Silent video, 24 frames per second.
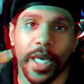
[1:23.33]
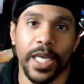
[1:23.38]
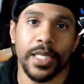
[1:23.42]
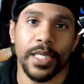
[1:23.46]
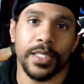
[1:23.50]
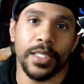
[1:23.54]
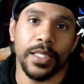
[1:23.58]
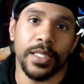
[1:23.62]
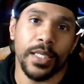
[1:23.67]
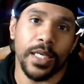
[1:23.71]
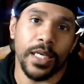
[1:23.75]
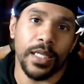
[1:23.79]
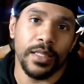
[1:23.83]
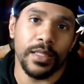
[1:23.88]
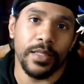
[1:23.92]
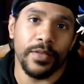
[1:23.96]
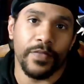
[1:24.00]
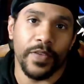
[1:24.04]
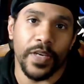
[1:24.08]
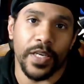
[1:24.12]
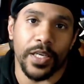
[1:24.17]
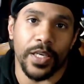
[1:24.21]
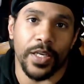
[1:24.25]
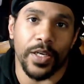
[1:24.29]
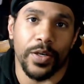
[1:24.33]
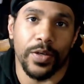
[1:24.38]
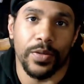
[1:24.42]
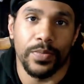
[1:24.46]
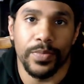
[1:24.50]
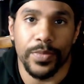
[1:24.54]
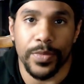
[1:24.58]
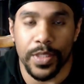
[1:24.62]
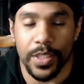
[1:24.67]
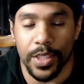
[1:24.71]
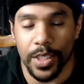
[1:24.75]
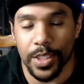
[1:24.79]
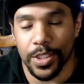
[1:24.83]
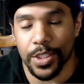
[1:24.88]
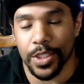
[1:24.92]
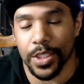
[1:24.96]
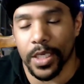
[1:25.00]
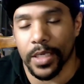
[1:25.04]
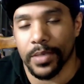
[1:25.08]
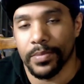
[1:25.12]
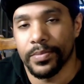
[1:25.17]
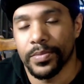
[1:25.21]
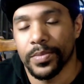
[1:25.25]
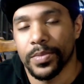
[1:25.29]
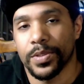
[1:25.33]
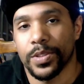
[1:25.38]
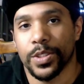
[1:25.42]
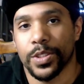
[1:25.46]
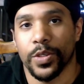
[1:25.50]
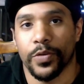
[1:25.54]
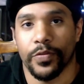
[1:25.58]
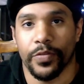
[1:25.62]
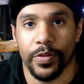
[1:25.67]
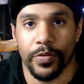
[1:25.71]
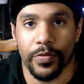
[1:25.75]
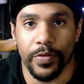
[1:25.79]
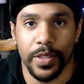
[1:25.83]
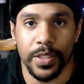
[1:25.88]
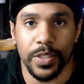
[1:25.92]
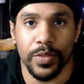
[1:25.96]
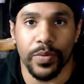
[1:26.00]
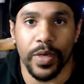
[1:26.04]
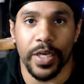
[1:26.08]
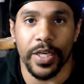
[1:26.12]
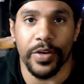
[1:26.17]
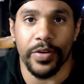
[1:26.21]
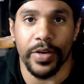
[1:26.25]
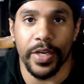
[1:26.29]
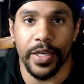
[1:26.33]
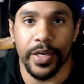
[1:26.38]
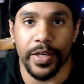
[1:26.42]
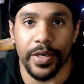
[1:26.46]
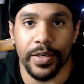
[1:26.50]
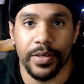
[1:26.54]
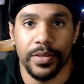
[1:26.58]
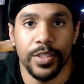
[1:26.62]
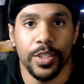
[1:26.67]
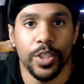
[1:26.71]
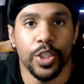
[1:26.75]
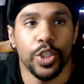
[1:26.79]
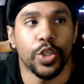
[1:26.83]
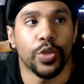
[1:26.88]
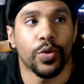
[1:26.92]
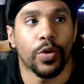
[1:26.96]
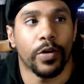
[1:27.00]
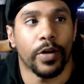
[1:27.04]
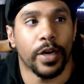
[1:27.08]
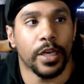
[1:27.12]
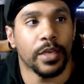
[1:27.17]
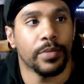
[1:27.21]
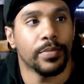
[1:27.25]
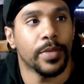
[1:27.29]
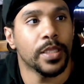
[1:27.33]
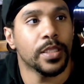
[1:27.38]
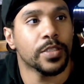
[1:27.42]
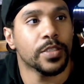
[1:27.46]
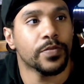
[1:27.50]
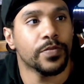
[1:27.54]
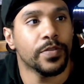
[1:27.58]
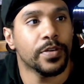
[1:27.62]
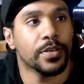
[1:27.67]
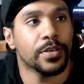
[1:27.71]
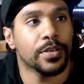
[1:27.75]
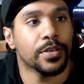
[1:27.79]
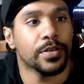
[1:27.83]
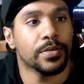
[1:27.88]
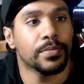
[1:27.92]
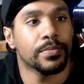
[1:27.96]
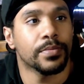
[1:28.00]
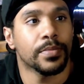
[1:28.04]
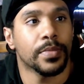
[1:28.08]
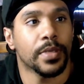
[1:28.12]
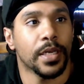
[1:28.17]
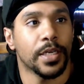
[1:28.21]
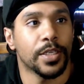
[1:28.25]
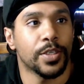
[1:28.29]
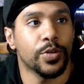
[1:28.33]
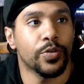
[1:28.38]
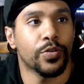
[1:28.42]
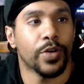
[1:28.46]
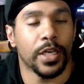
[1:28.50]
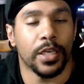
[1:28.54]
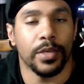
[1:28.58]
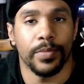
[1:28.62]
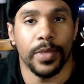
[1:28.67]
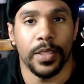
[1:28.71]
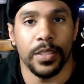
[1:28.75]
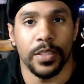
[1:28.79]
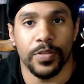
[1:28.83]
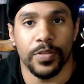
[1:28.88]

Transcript: it to the end of the video. Good shit. So for the reason why you're here, do I recommend this figure? I do recommend this